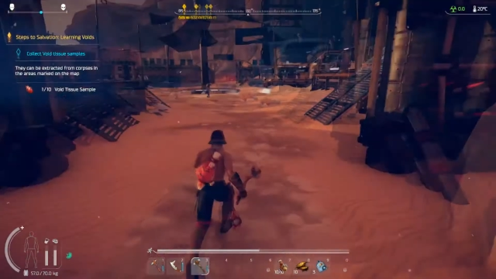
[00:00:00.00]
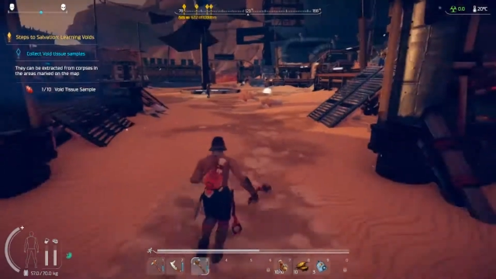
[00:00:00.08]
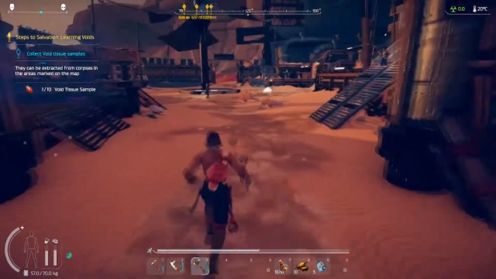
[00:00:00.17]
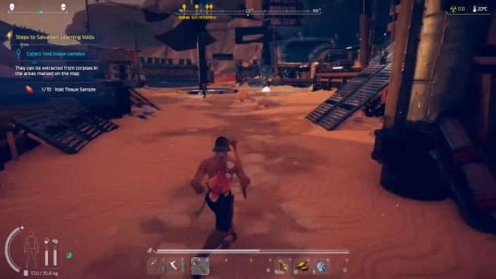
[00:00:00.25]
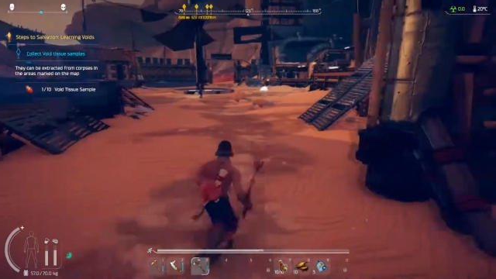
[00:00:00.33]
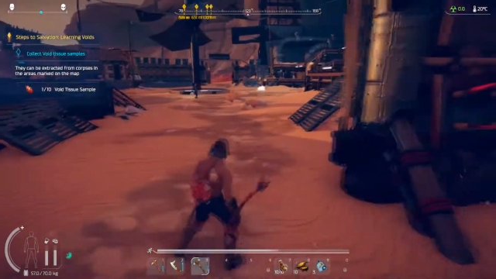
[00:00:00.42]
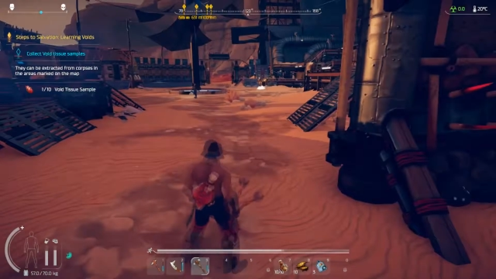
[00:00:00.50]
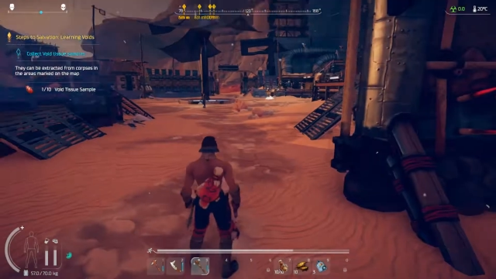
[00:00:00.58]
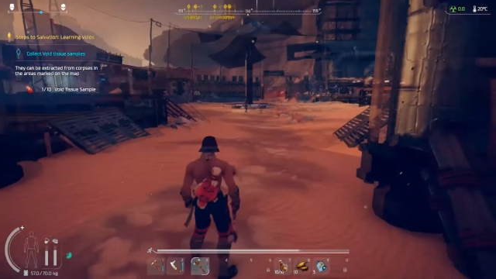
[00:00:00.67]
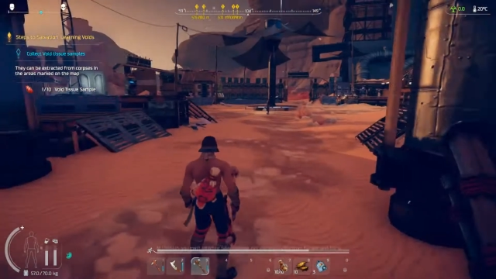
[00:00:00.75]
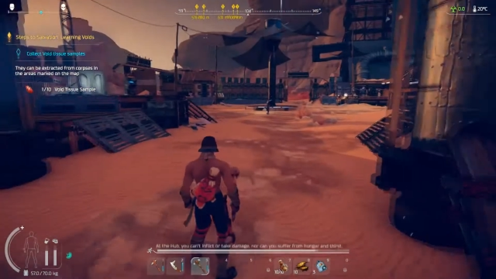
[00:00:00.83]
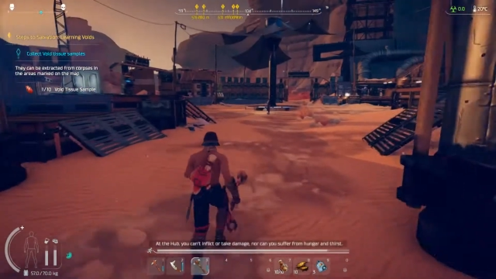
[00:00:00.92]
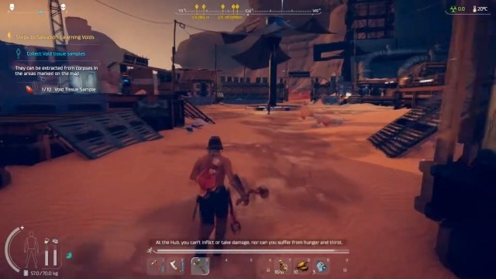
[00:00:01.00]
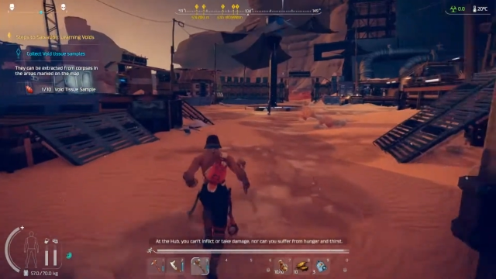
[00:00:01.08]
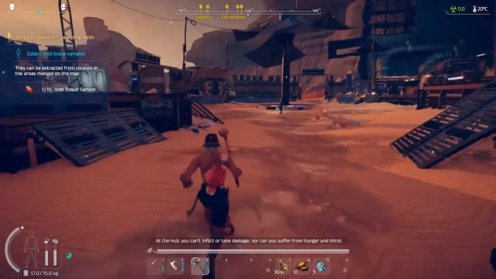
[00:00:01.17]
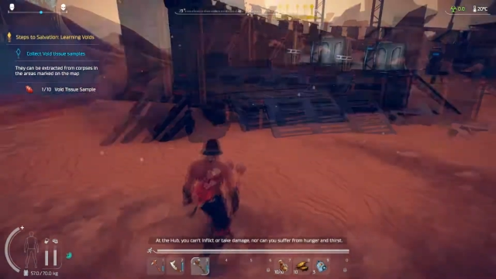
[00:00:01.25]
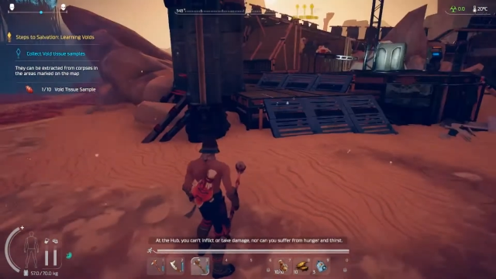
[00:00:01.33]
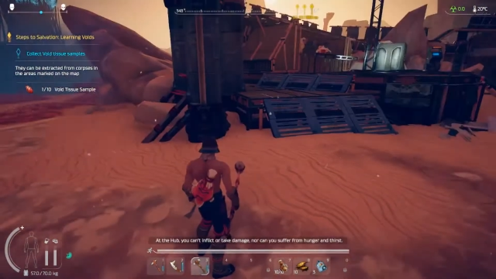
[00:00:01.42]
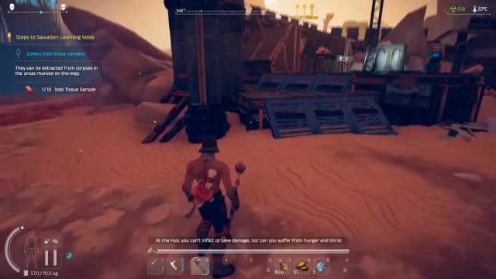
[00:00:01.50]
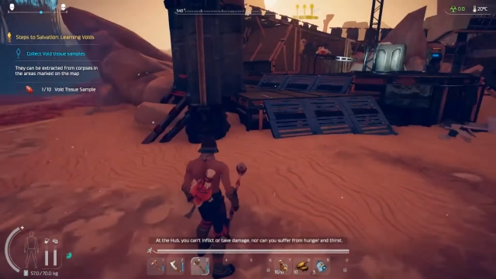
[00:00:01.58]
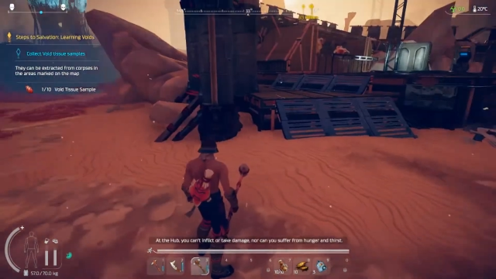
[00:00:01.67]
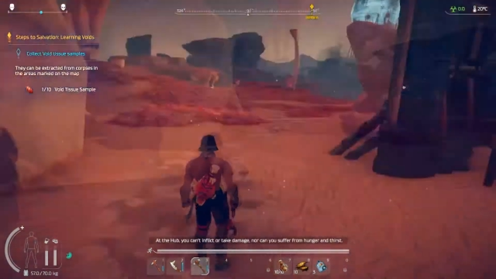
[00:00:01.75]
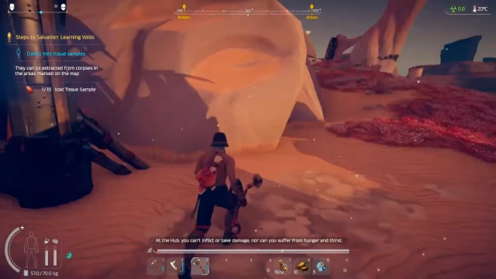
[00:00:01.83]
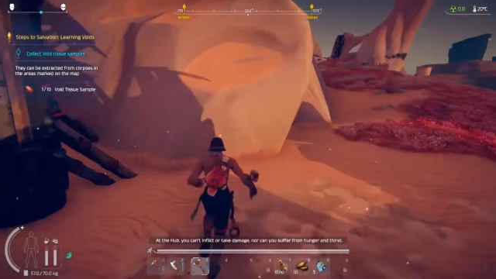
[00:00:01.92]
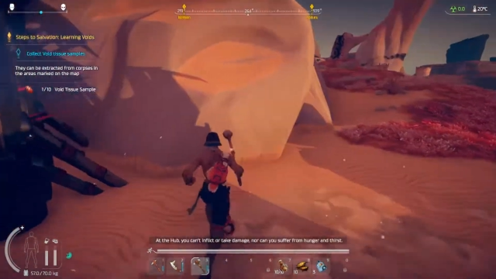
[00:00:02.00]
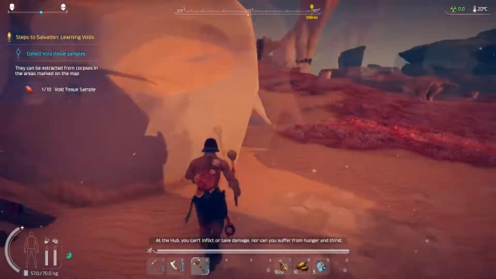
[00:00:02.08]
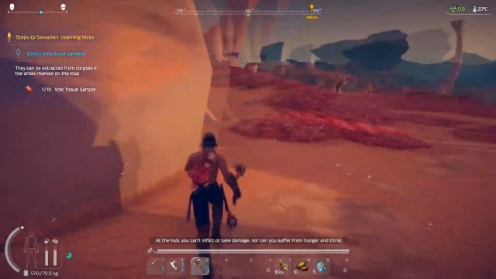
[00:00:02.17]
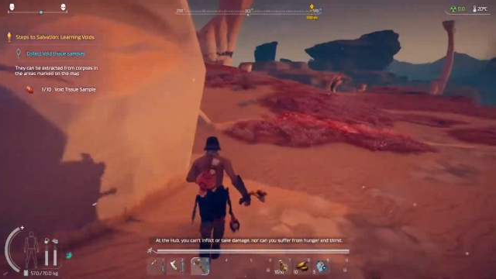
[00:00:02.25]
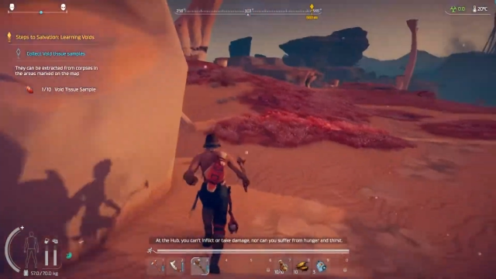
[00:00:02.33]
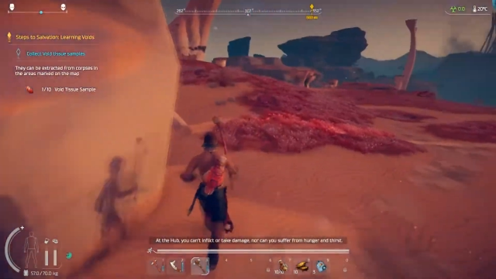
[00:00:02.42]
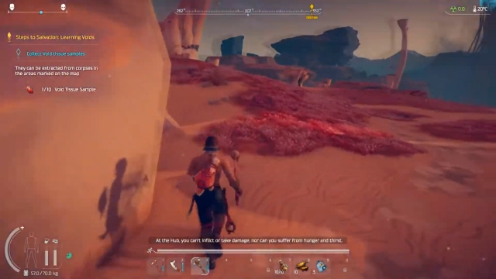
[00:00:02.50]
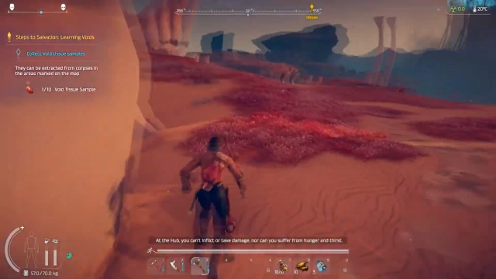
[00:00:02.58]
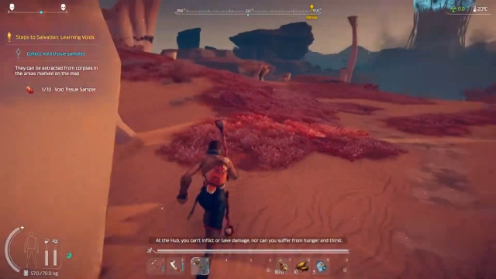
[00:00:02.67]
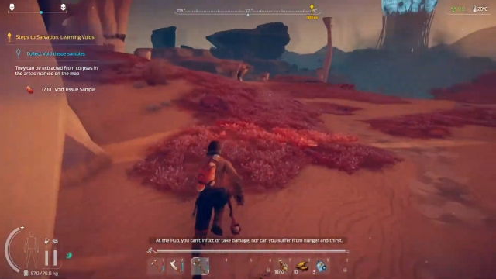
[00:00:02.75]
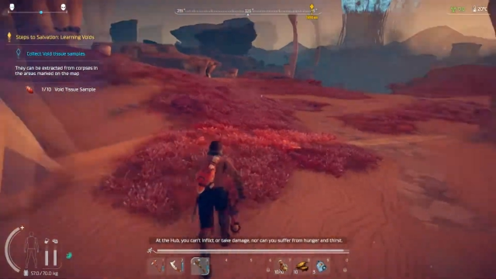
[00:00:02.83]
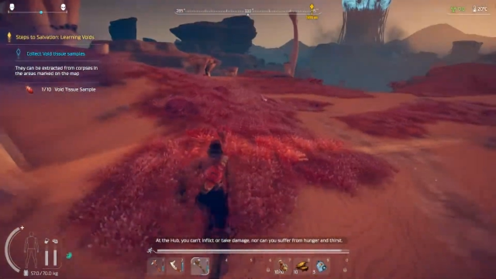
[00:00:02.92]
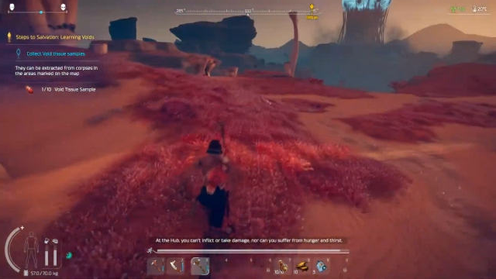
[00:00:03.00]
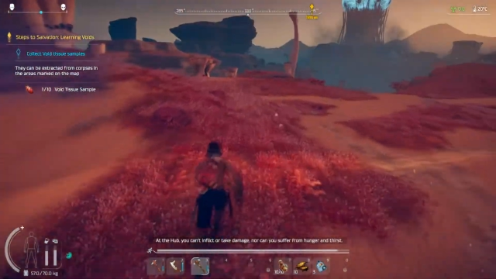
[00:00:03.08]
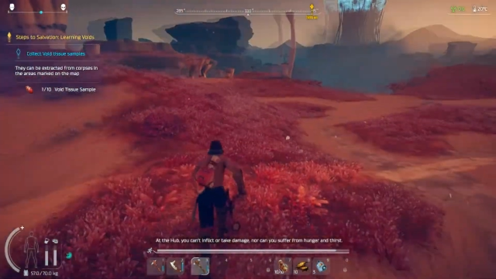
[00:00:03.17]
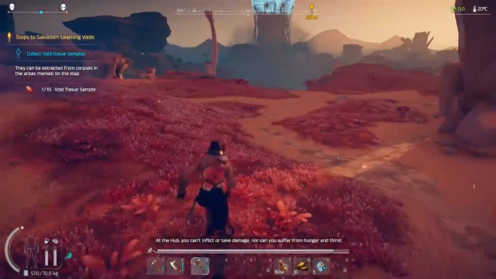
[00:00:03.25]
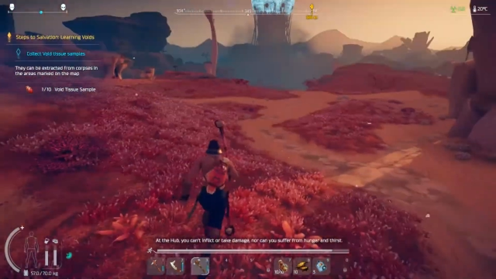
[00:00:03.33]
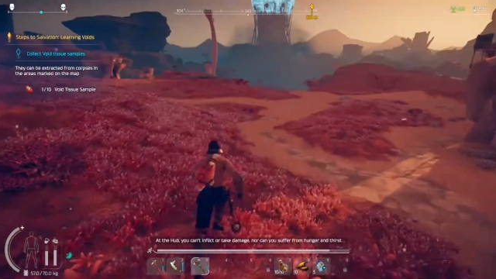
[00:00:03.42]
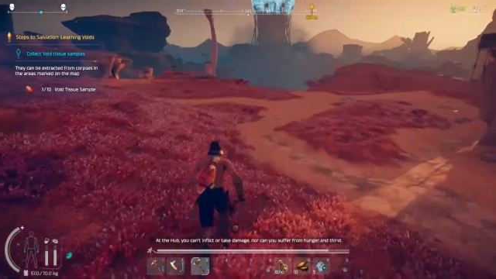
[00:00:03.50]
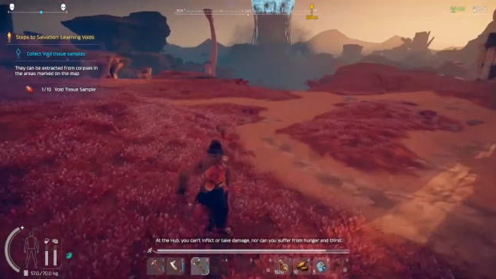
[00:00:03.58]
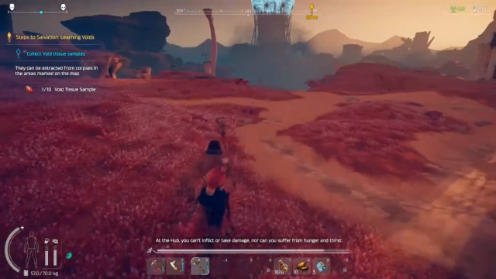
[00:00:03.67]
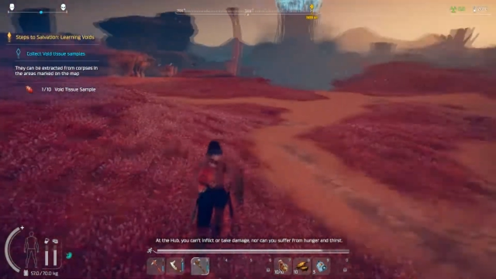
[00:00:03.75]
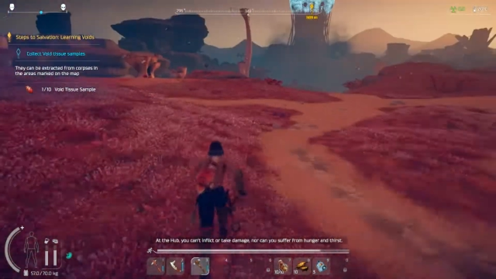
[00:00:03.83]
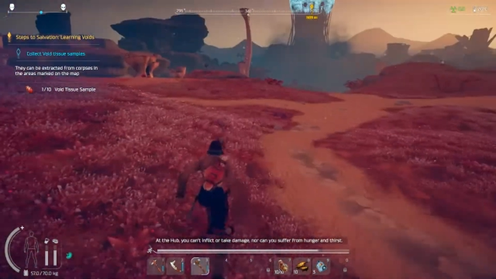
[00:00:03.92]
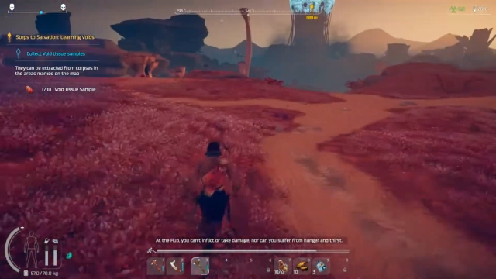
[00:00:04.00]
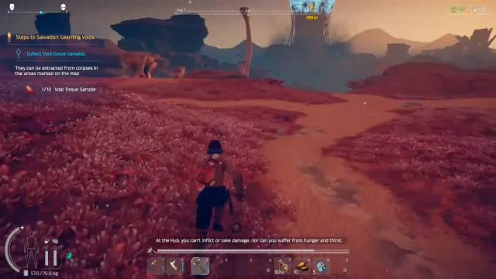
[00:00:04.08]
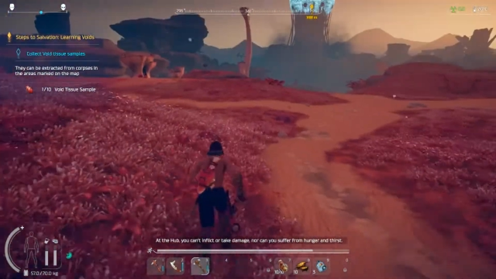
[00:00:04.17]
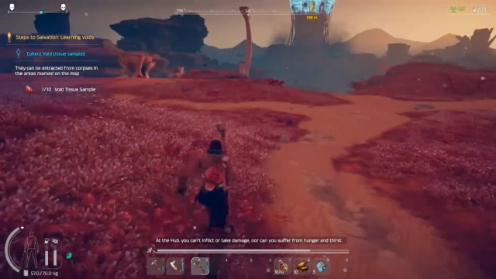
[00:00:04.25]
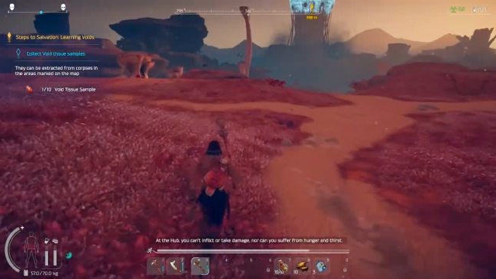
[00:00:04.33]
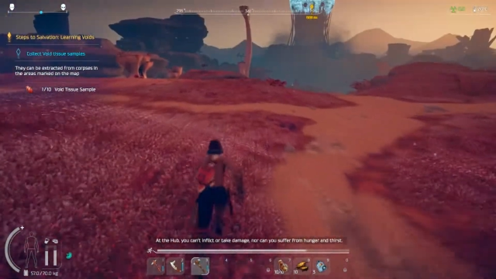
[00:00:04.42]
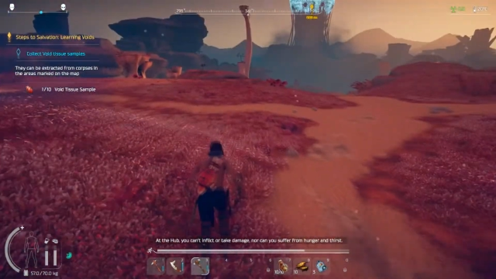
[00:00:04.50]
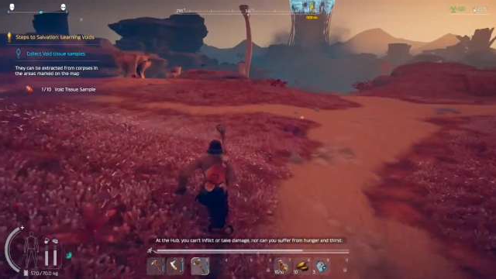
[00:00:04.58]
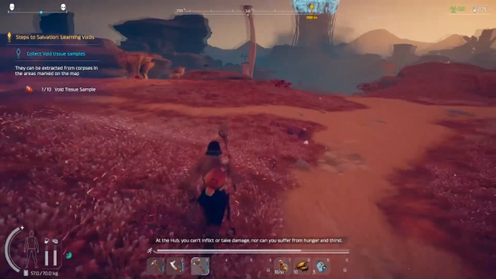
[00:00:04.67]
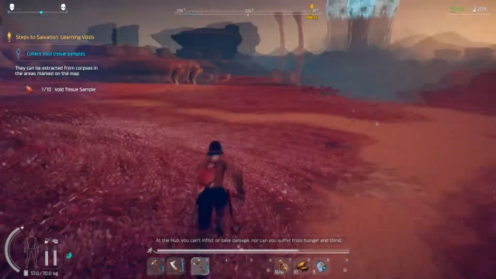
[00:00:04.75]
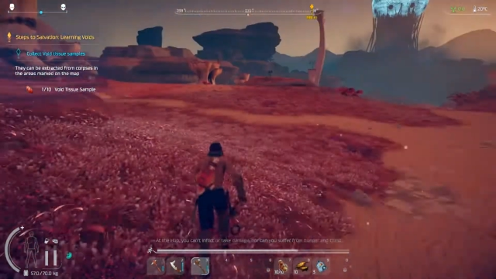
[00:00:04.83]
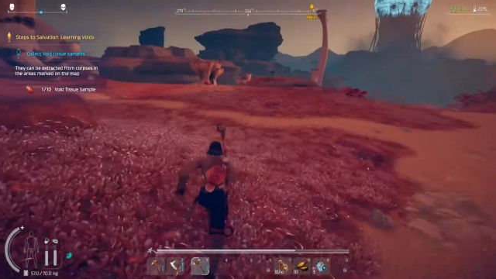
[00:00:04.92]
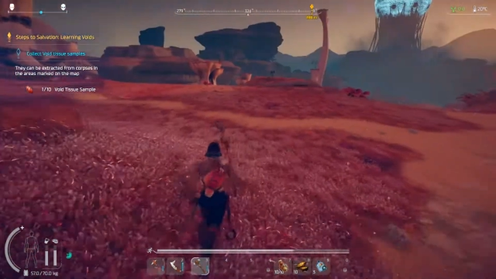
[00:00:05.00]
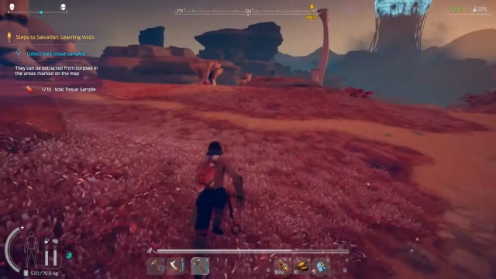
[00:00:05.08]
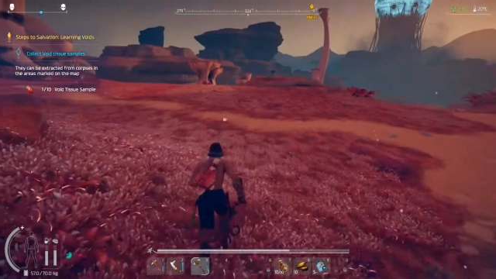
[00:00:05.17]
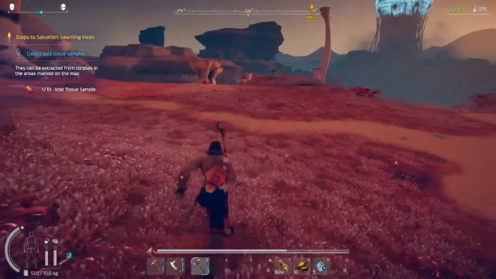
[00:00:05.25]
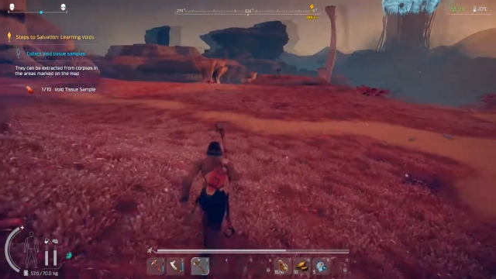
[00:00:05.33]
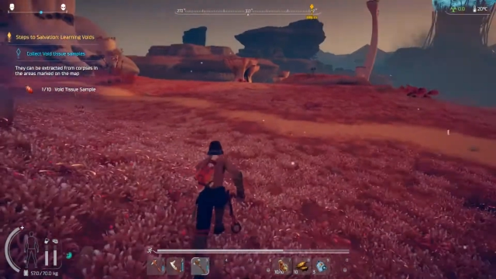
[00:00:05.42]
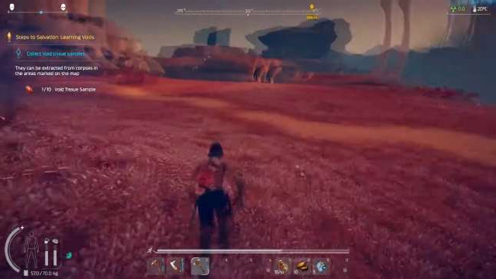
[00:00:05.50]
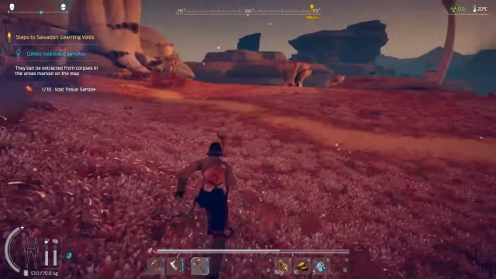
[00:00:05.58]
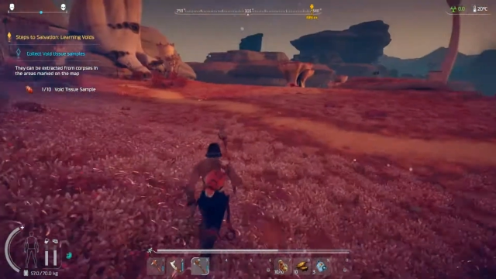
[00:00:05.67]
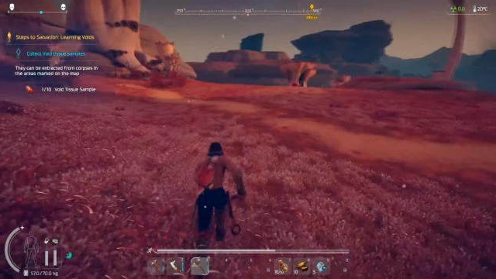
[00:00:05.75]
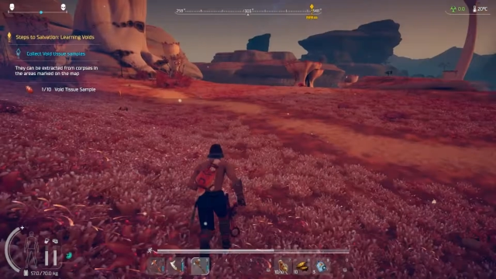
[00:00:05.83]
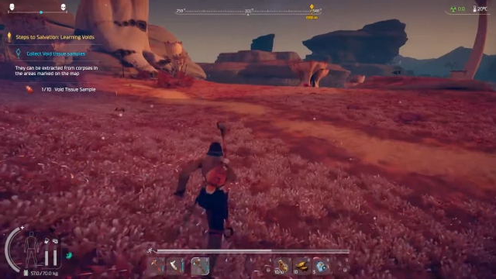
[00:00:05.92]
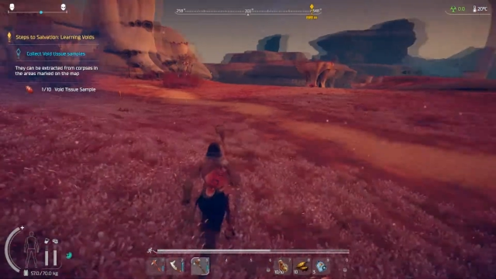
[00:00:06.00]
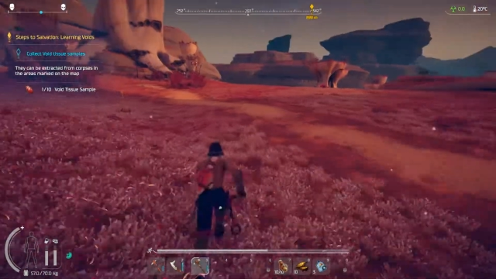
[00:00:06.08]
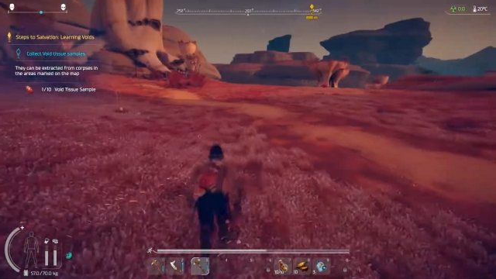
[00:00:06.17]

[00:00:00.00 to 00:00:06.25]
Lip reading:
(no speaker visible)